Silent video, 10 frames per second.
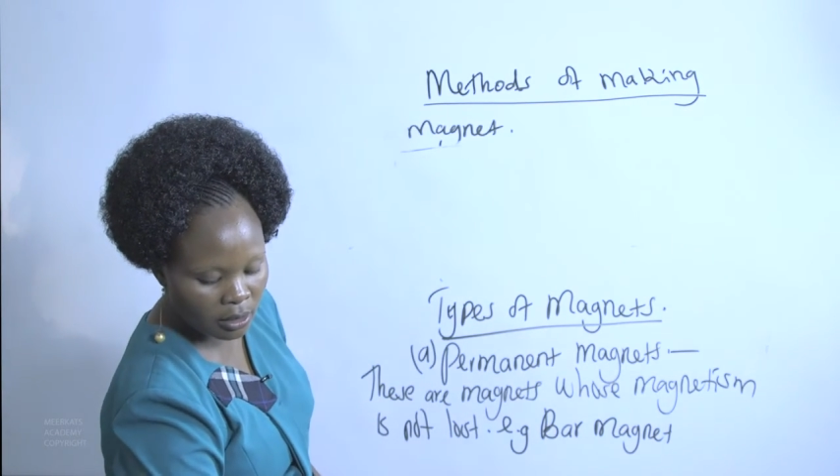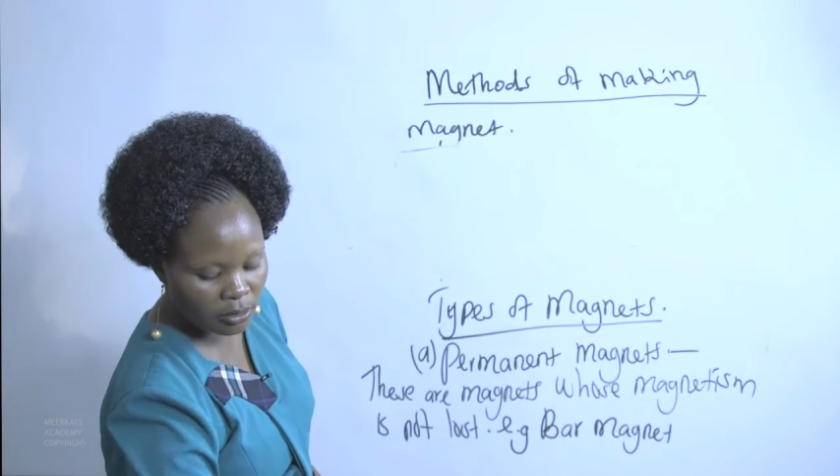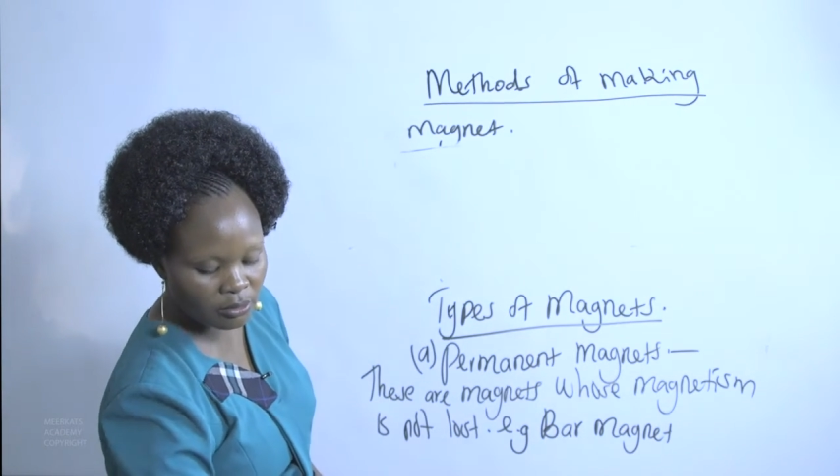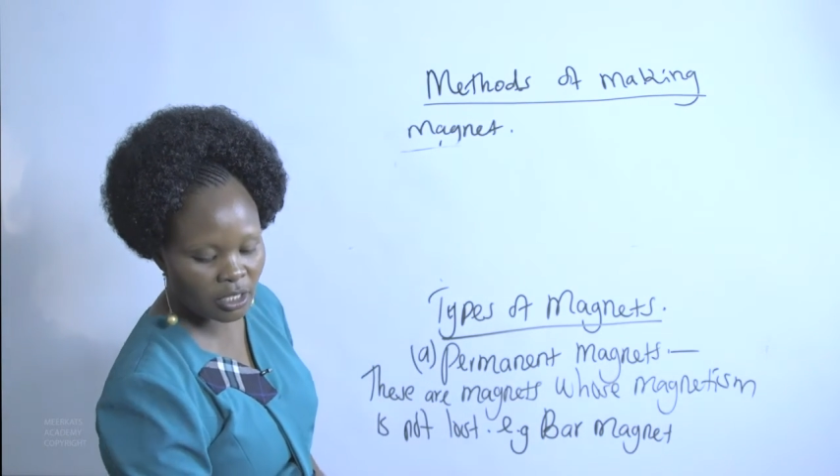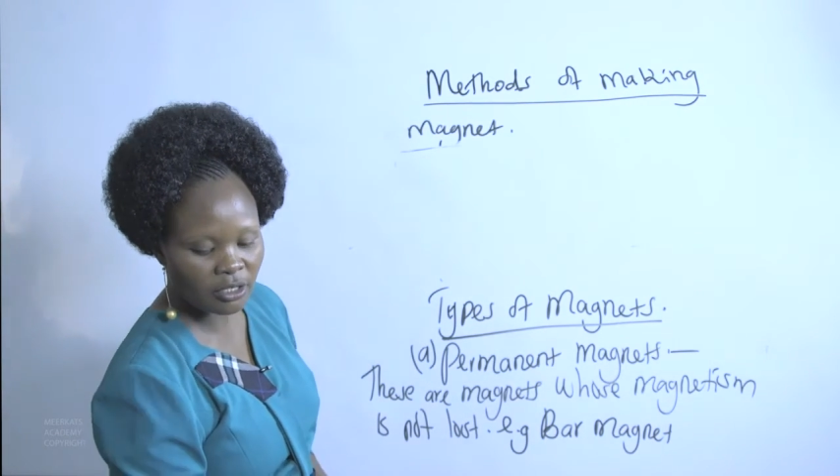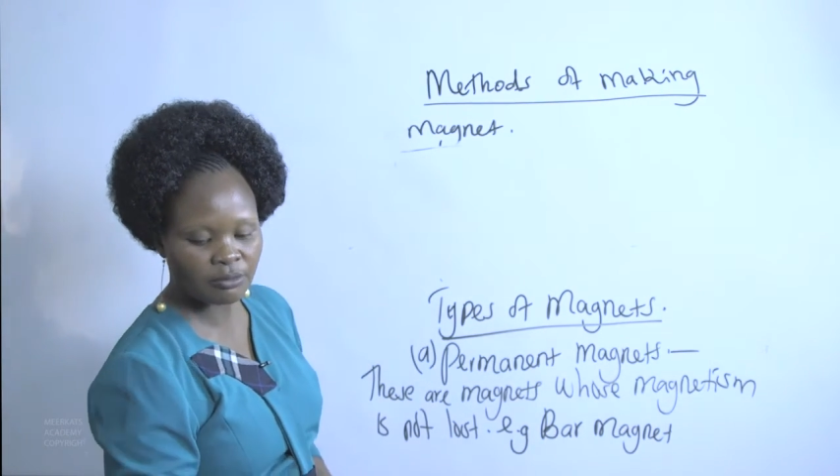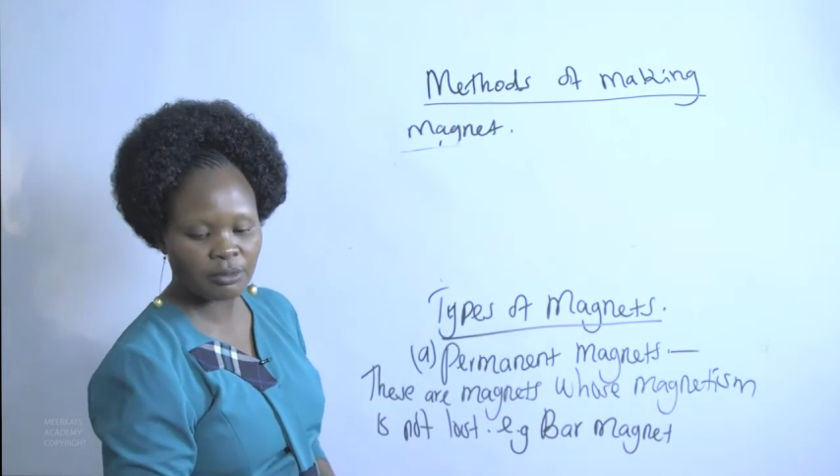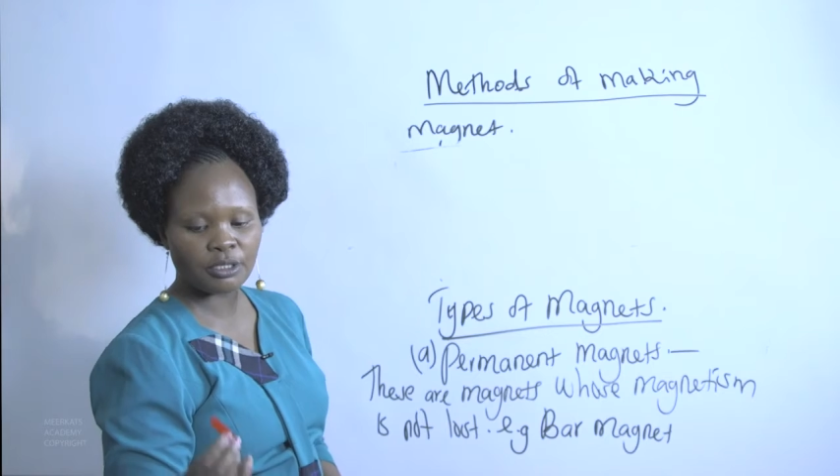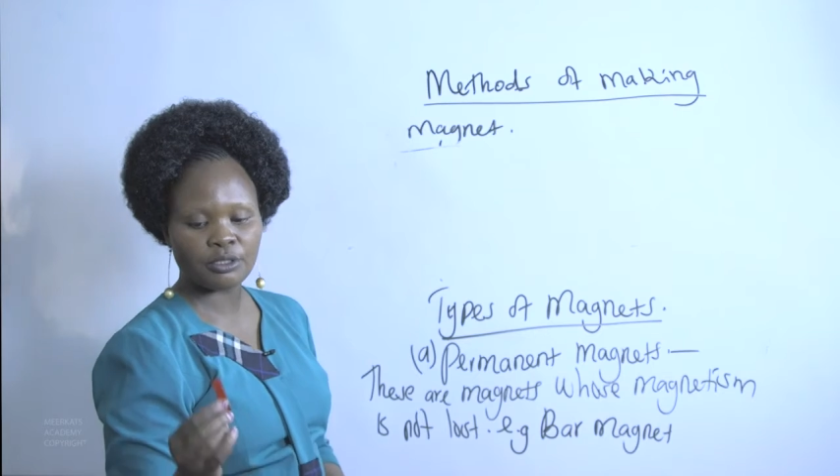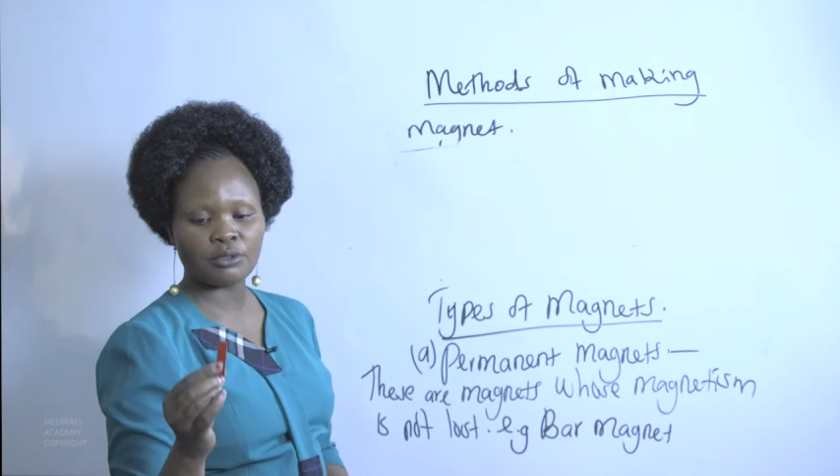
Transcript: that we have been